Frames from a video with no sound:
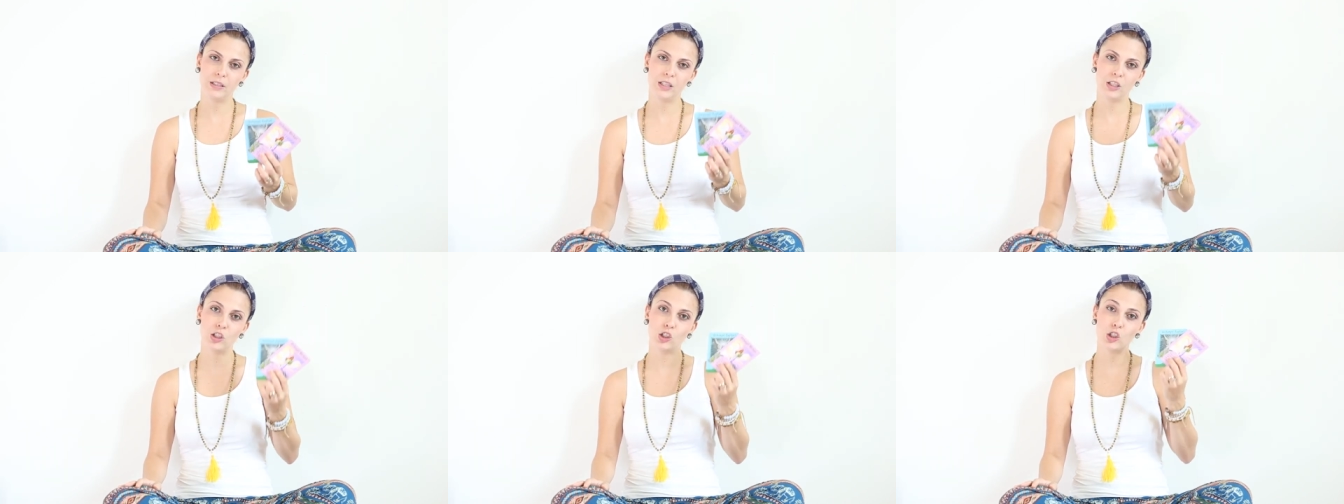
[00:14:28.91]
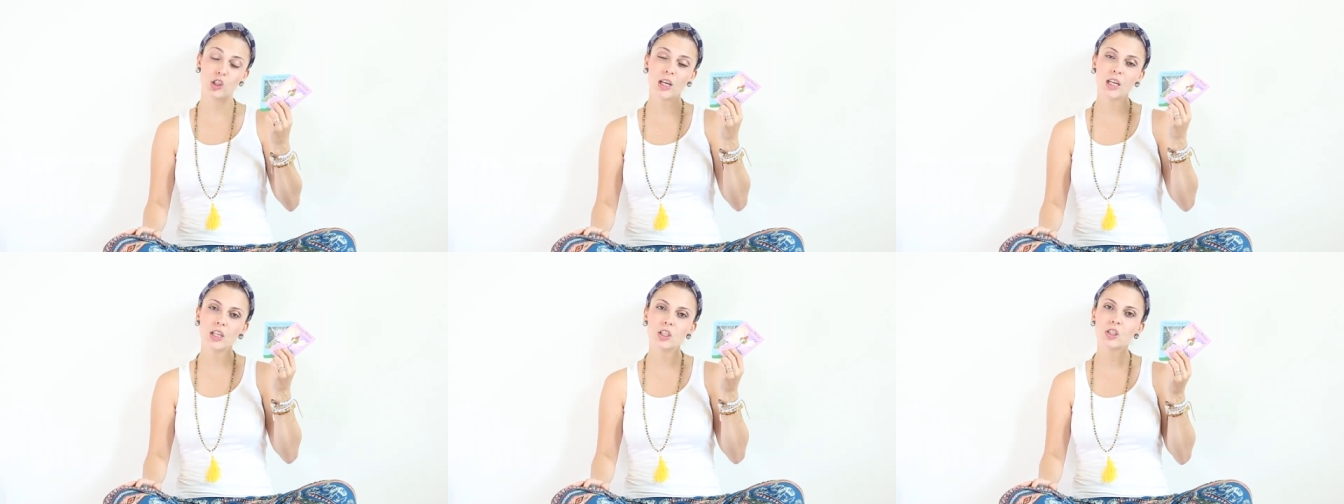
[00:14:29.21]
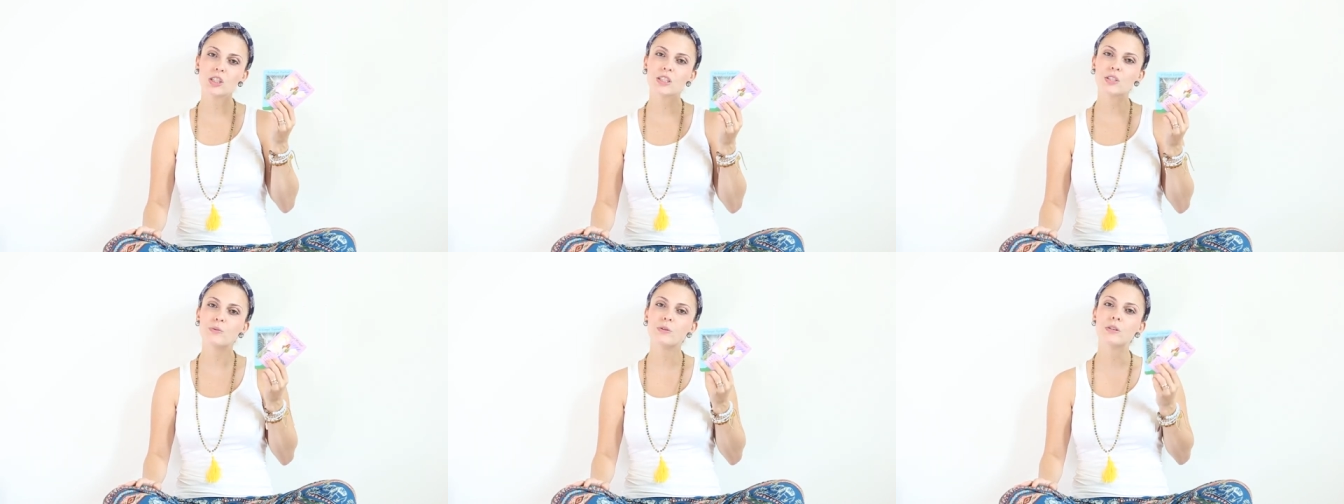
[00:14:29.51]
the
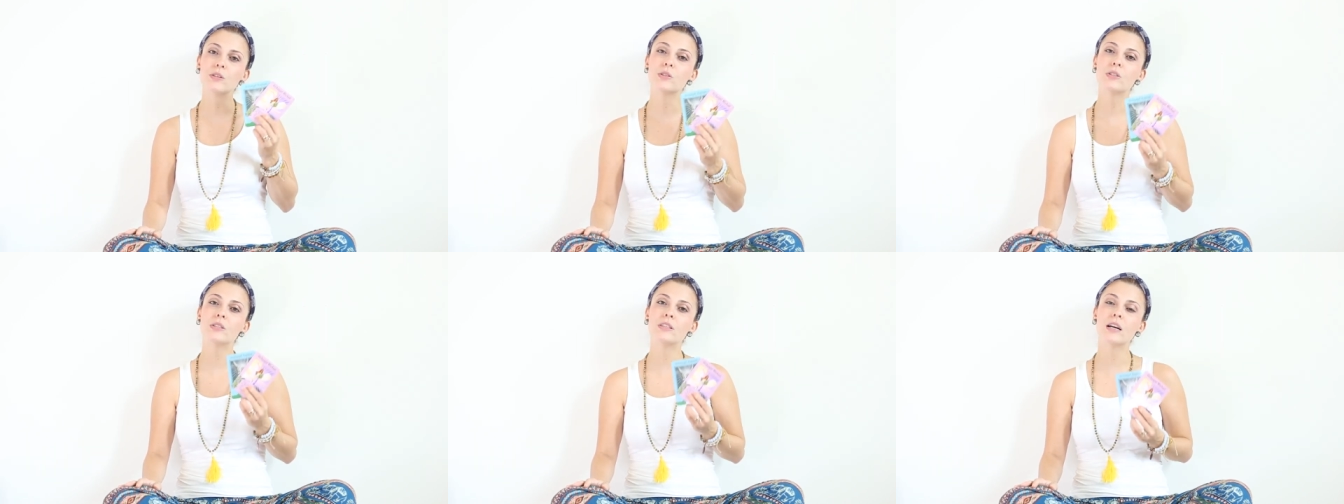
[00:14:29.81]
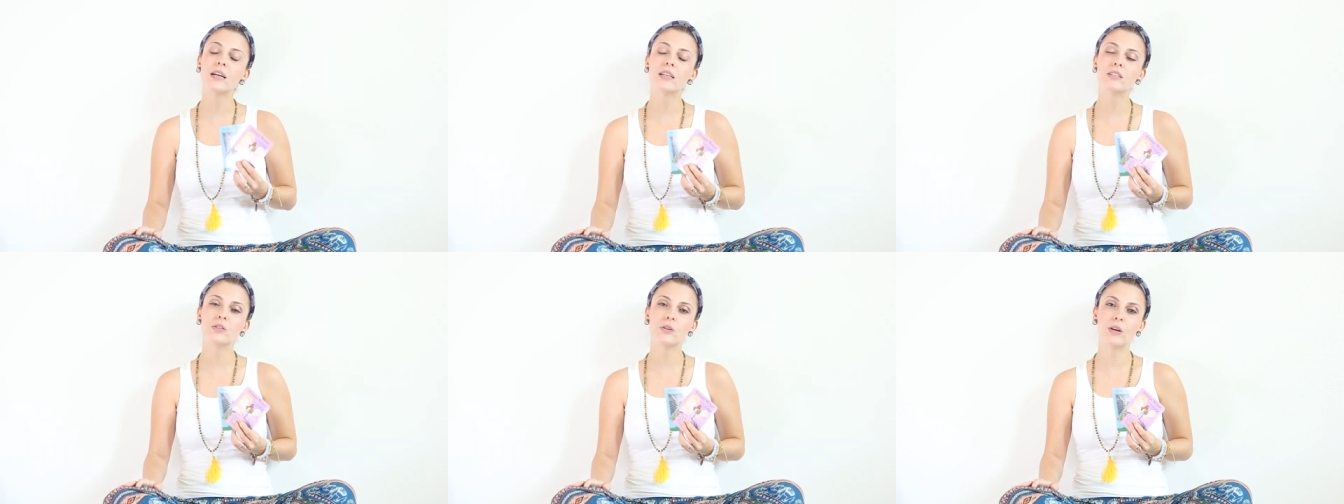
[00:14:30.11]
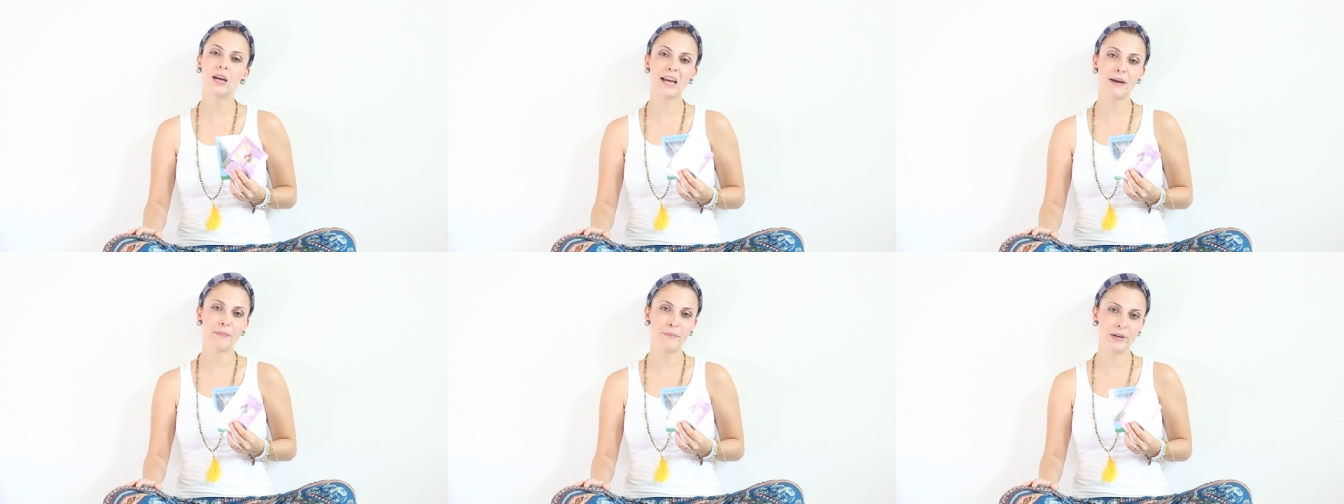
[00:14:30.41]
changes will start to
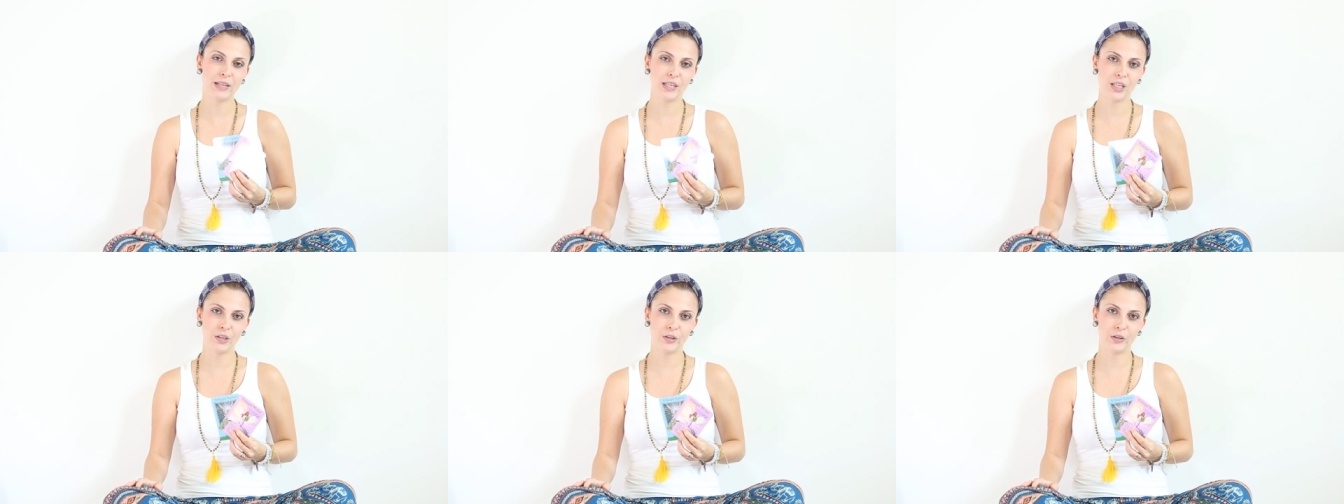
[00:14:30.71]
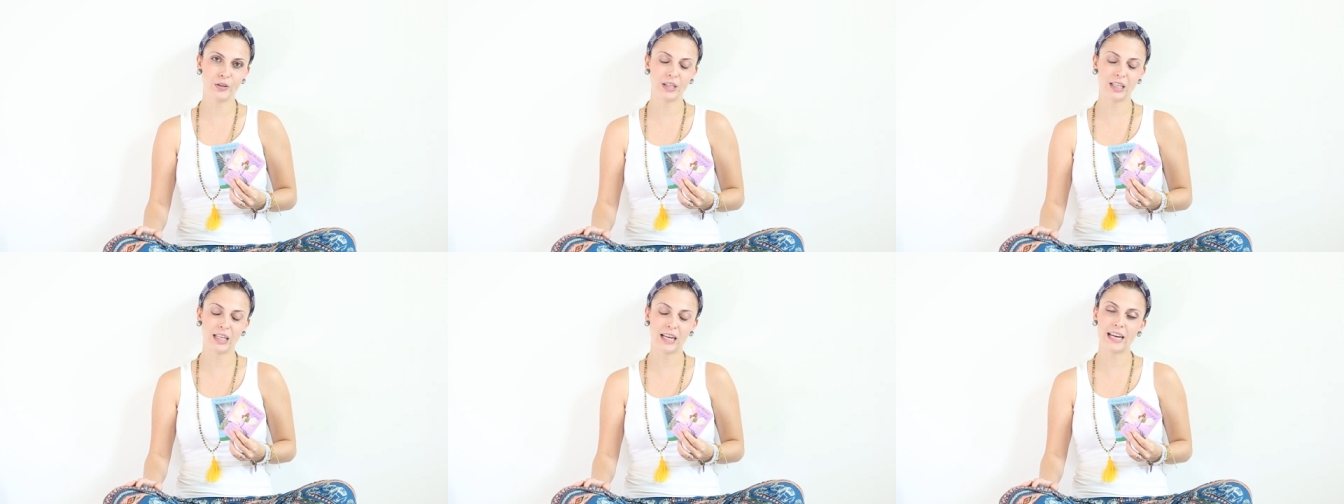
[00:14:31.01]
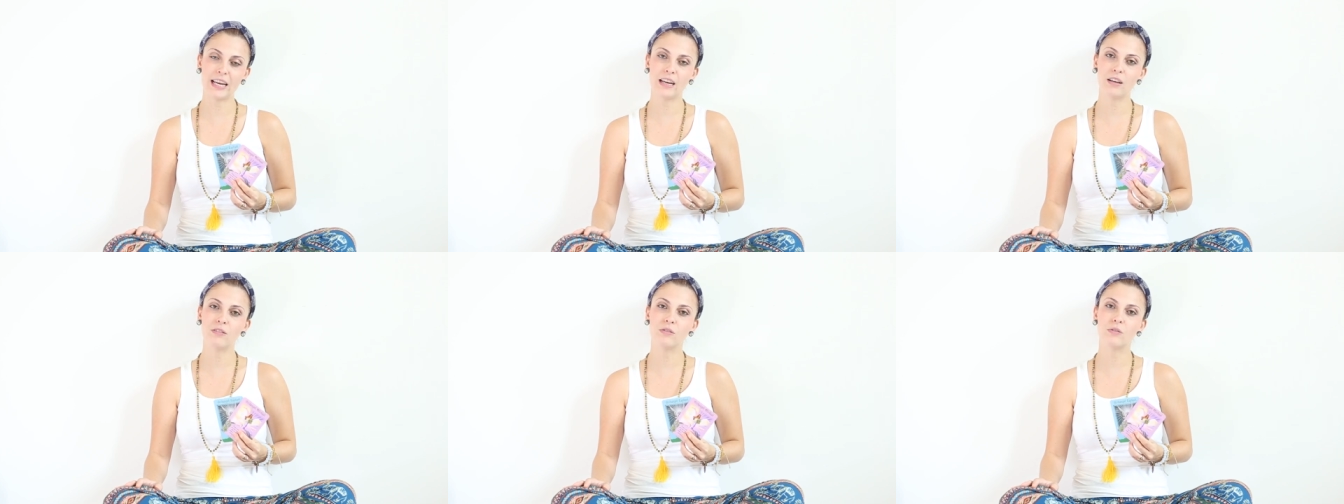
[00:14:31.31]
happen in your
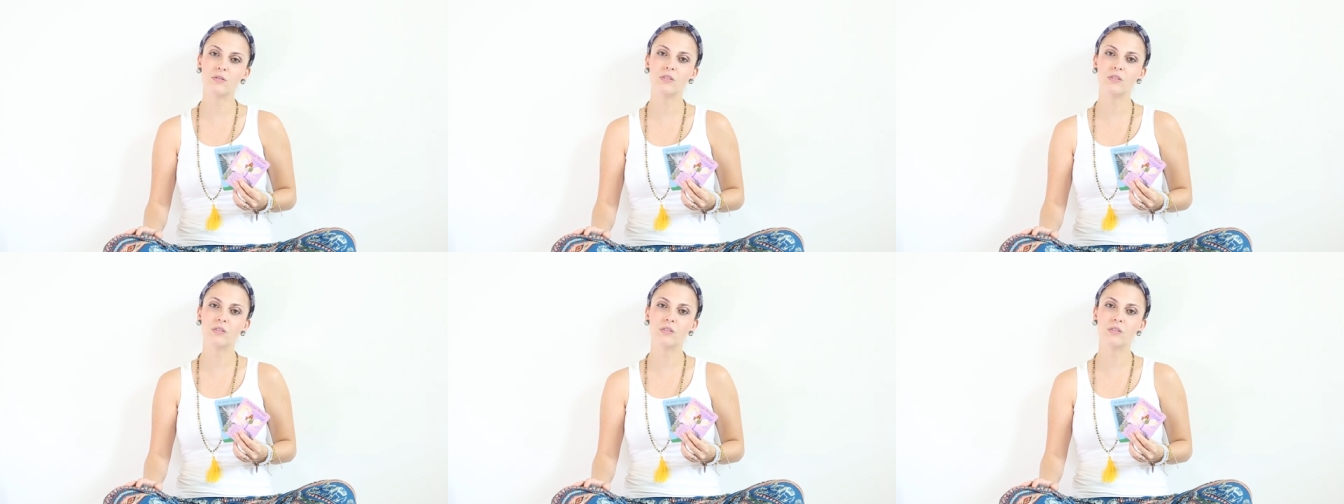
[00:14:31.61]
life